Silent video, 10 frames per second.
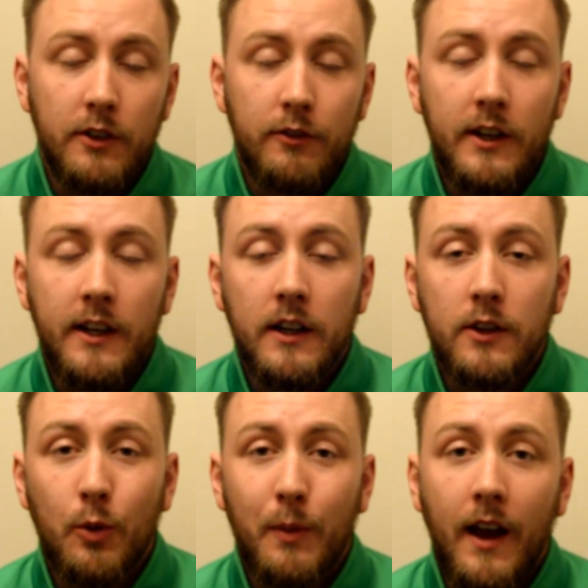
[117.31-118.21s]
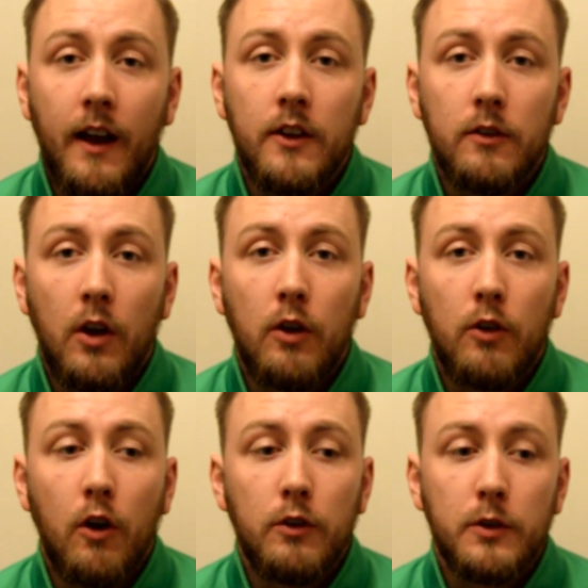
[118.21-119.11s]
They've really got the upper hand on
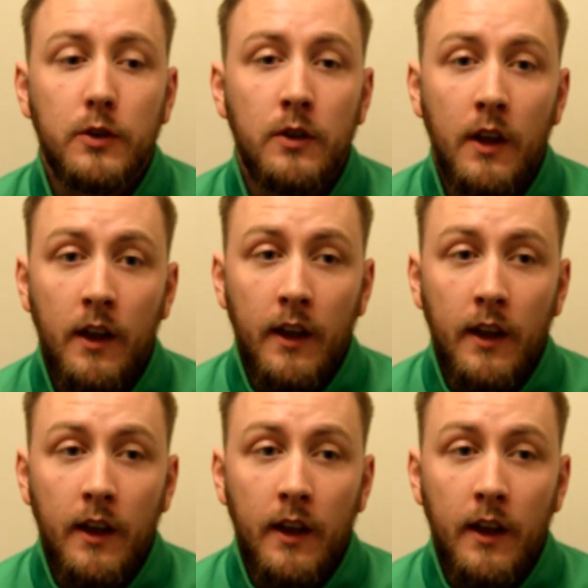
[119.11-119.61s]
Rovers